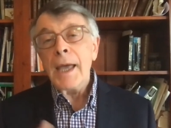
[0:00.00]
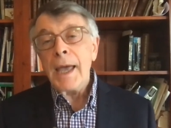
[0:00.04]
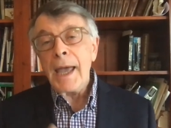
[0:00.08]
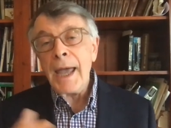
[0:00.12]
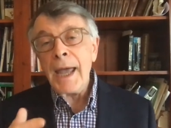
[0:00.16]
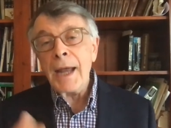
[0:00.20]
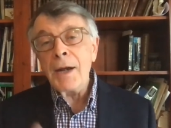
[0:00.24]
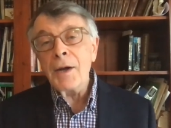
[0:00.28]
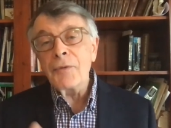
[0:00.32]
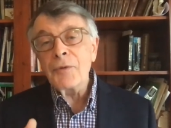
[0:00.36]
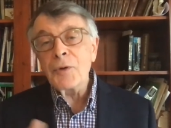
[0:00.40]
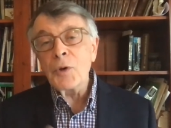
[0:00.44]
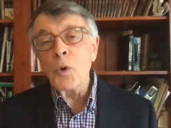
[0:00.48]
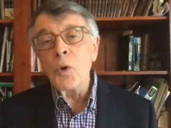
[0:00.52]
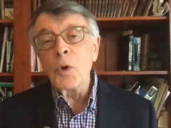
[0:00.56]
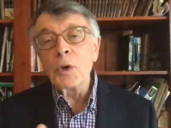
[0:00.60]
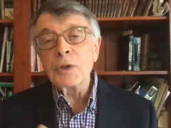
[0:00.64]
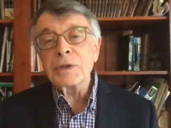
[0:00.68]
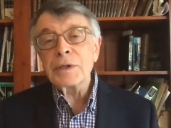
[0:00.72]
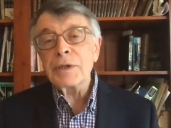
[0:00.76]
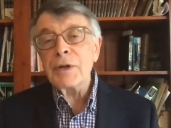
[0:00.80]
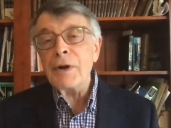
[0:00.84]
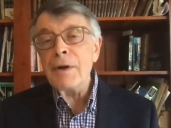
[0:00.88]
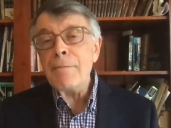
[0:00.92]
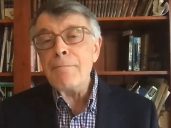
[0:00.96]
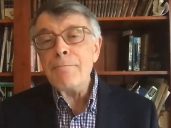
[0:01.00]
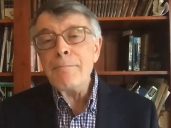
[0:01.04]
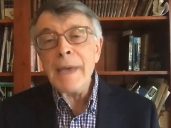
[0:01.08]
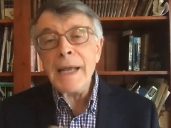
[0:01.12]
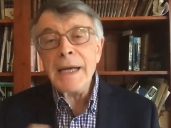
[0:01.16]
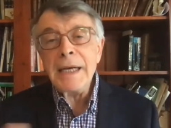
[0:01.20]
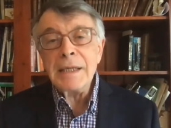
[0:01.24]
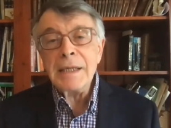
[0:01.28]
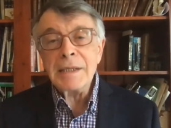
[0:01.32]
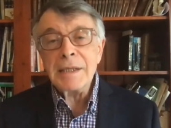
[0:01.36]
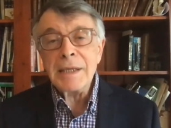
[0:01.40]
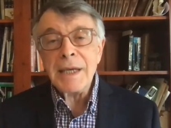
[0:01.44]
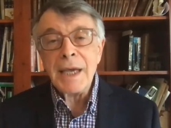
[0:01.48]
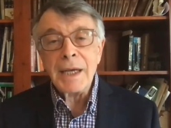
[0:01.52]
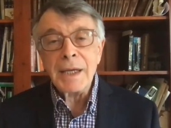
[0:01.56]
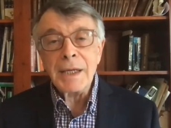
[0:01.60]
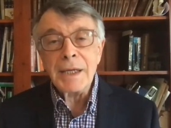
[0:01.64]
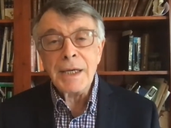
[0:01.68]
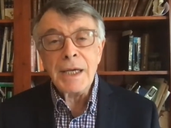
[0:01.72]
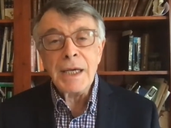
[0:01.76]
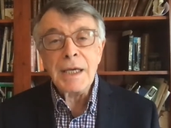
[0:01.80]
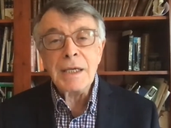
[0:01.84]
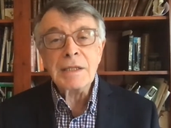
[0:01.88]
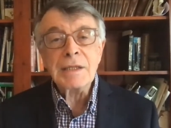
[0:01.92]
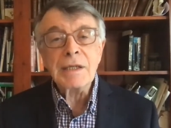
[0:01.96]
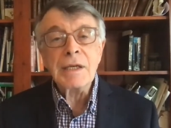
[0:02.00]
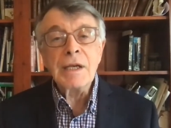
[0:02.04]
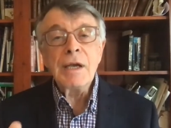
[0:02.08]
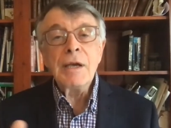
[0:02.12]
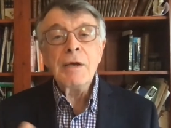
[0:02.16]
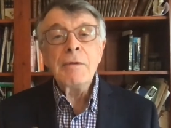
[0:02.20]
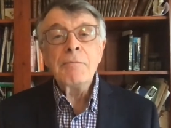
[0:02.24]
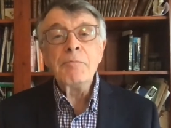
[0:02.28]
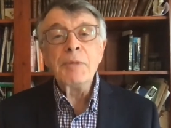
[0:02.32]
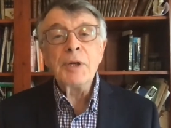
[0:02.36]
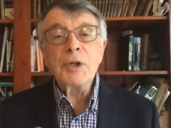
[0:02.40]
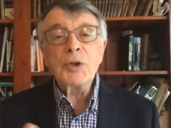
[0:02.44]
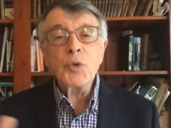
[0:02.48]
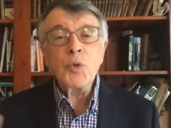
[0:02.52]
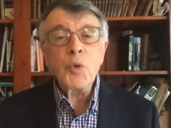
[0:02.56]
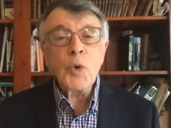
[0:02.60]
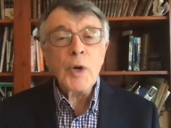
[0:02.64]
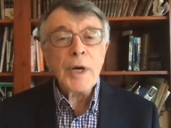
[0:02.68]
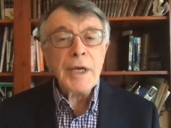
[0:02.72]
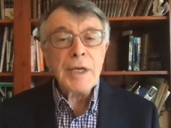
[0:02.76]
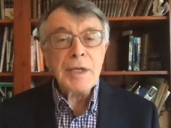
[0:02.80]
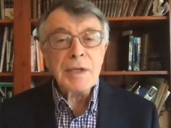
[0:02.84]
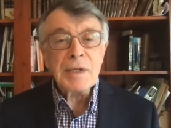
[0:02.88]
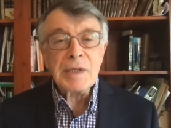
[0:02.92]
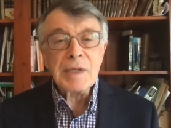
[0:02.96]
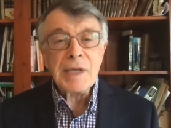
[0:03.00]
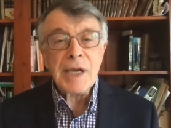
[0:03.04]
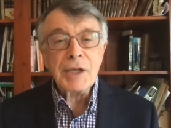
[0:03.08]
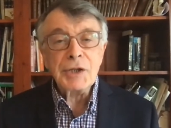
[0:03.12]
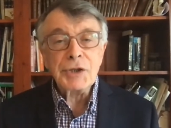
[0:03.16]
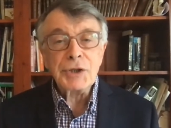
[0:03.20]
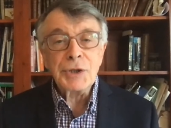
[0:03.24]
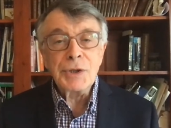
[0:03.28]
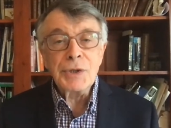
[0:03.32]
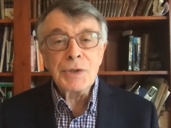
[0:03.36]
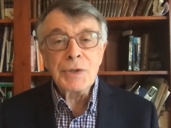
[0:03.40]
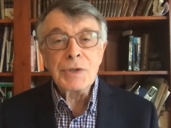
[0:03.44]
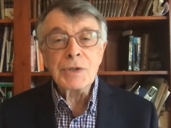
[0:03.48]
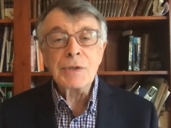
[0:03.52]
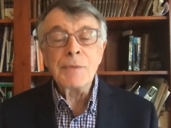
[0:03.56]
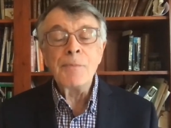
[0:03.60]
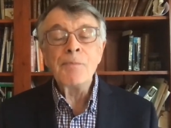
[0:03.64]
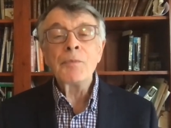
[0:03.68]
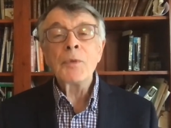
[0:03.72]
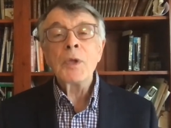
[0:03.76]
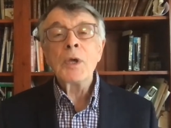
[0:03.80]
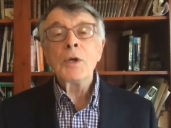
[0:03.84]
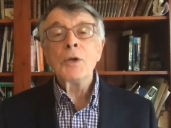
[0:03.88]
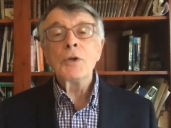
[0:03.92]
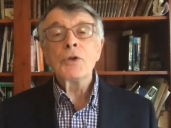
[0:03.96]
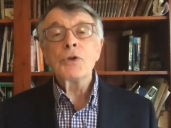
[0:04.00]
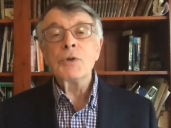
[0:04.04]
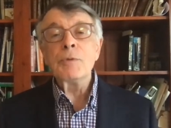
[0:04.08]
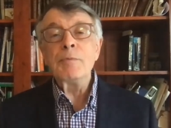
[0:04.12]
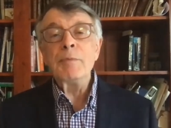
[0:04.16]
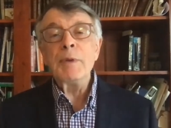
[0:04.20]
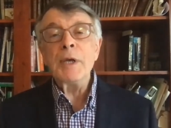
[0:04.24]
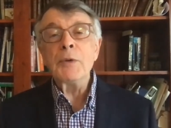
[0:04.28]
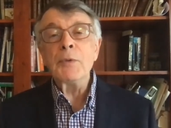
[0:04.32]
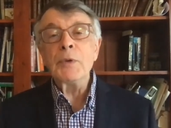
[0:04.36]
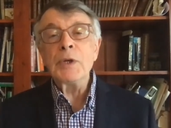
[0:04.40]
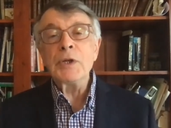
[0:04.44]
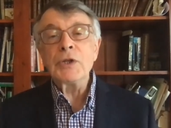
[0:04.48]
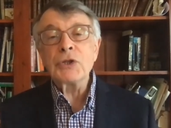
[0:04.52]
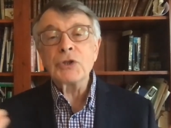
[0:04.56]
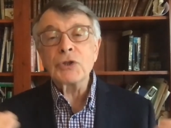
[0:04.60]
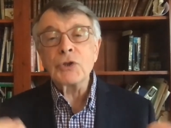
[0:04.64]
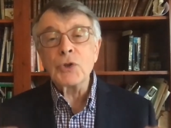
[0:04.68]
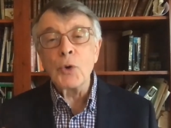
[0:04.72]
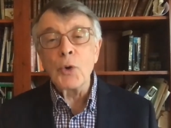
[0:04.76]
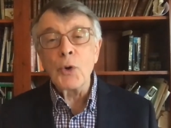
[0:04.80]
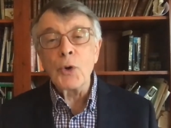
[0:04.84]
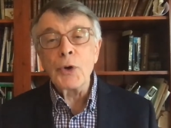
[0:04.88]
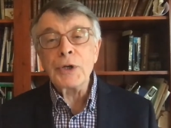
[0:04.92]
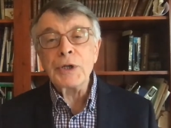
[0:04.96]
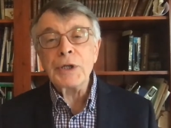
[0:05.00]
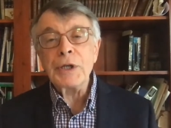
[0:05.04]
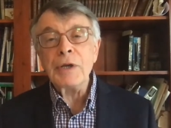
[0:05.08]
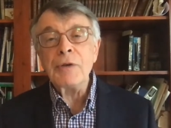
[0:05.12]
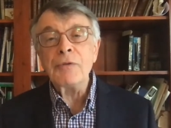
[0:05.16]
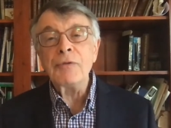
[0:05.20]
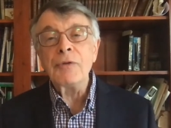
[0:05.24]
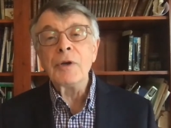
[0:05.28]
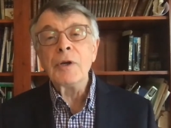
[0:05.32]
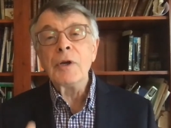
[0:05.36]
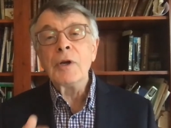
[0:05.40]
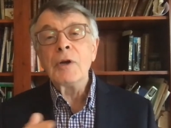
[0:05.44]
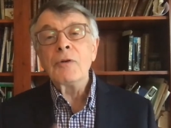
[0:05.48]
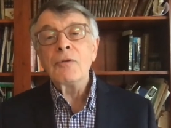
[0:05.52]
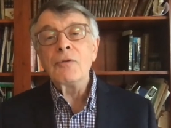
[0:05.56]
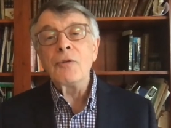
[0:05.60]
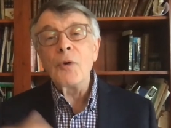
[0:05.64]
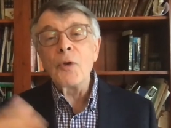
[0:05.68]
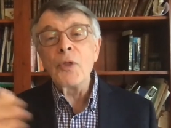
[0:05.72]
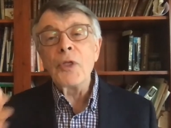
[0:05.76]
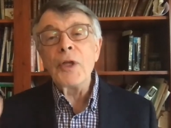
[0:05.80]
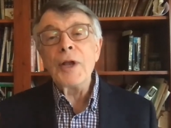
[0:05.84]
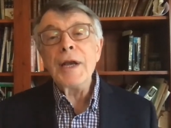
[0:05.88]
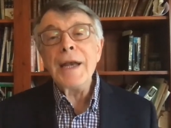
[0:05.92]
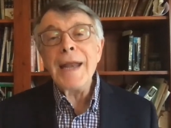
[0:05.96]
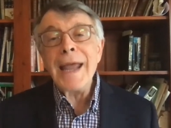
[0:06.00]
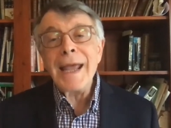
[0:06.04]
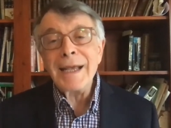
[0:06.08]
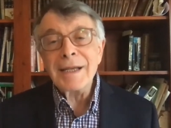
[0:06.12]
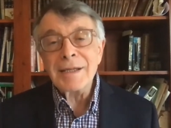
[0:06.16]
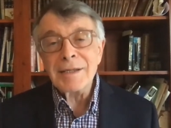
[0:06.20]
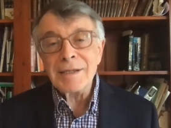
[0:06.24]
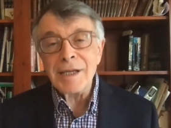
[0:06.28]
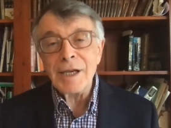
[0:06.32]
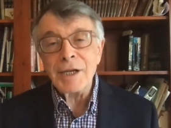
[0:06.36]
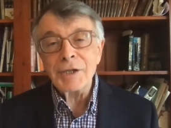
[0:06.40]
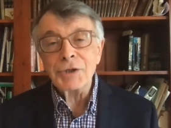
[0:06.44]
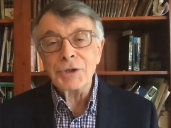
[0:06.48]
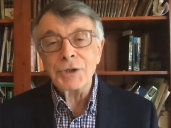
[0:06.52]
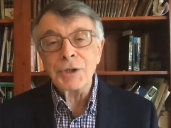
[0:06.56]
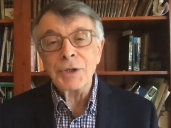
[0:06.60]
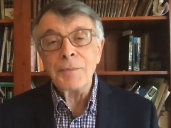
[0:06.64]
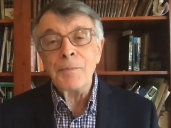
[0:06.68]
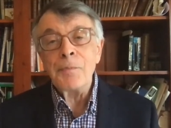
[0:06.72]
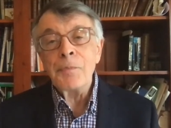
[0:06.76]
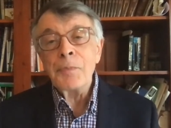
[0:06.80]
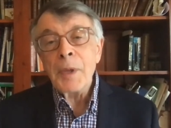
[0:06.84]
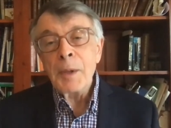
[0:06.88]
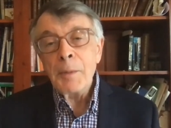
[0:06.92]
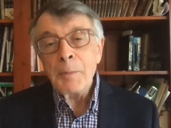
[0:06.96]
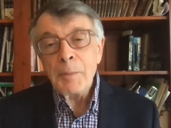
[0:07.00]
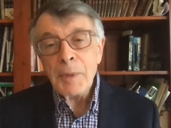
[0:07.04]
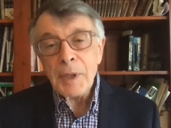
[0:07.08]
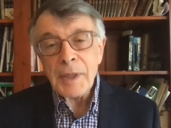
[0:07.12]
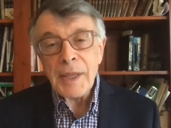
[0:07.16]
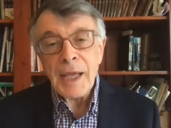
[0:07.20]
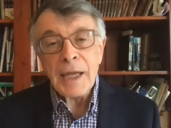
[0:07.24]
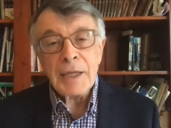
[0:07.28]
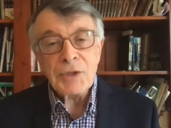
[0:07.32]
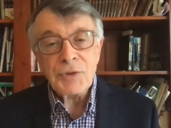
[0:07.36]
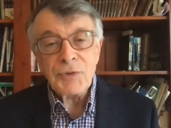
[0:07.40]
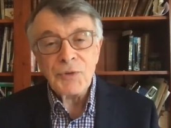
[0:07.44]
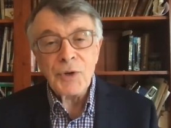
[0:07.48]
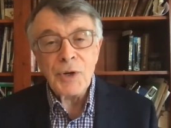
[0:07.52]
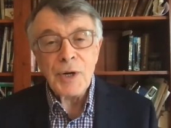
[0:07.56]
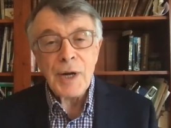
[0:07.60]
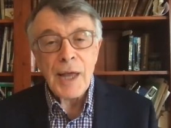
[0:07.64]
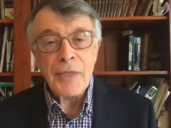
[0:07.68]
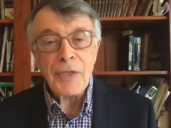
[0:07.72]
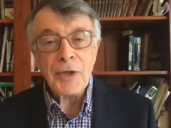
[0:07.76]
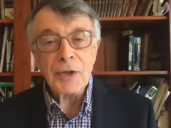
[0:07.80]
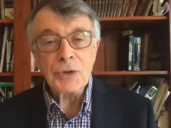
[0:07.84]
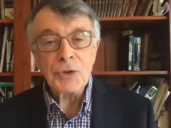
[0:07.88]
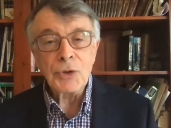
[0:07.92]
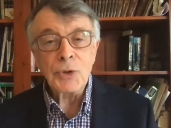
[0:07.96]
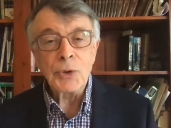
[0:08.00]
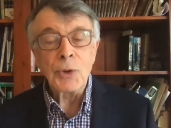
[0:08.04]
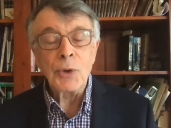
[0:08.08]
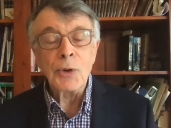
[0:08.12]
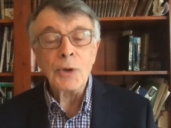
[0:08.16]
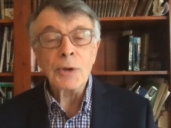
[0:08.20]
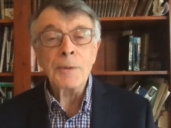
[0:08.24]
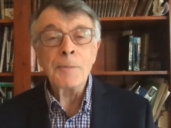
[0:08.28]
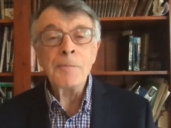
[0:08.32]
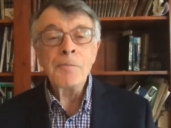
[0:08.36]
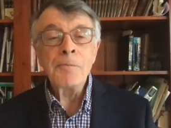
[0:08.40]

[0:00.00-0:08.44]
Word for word: And of course, there are many techniques between sessions to be restorative for the next session, but that's for another talk.